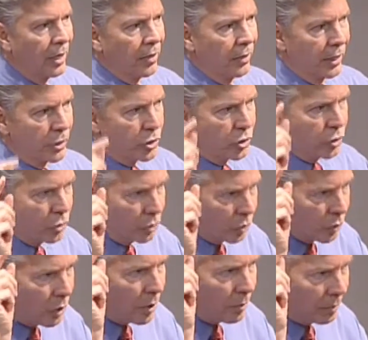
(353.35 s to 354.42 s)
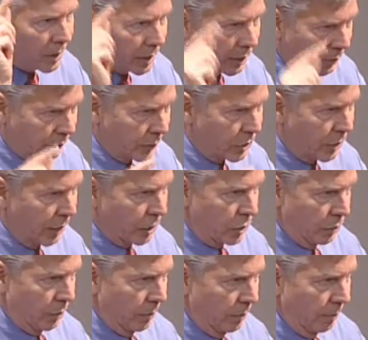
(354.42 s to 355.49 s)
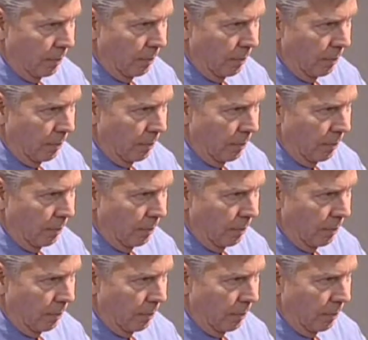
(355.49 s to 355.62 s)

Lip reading: that you be heterosexual.